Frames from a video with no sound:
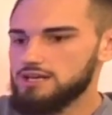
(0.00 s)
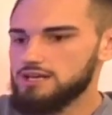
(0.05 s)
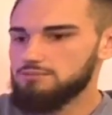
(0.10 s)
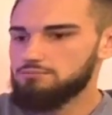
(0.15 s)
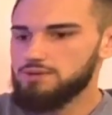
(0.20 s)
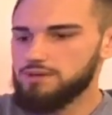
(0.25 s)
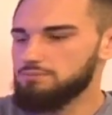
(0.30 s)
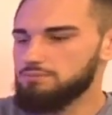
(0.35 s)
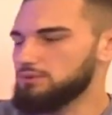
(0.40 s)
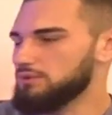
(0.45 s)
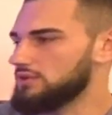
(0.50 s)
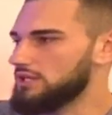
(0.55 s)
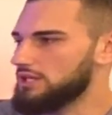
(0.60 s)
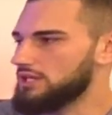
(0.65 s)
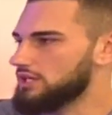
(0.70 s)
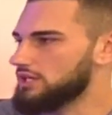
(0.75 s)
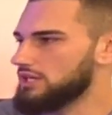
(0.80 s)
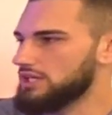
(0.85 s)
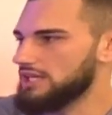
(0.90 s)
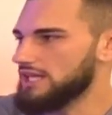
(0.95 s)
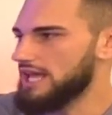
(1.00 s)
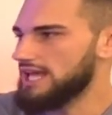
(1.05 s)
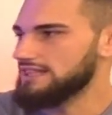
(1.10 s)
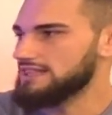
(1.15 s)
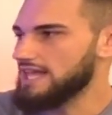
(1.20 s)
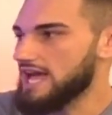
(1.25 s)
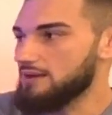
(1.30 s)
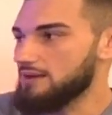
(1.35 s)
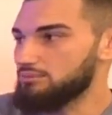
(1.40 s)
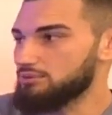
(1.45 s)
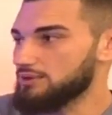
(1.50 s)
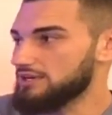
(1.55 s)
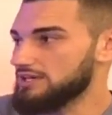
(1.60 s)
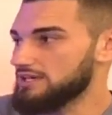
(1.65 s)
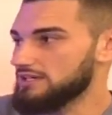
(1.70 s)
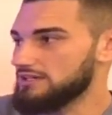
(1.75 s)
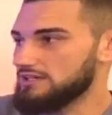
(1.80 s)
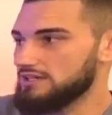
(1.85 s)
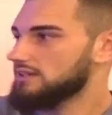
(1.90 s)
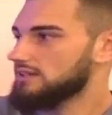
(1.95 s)
people literally at that
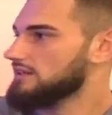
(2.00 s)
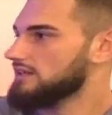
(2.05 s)
point,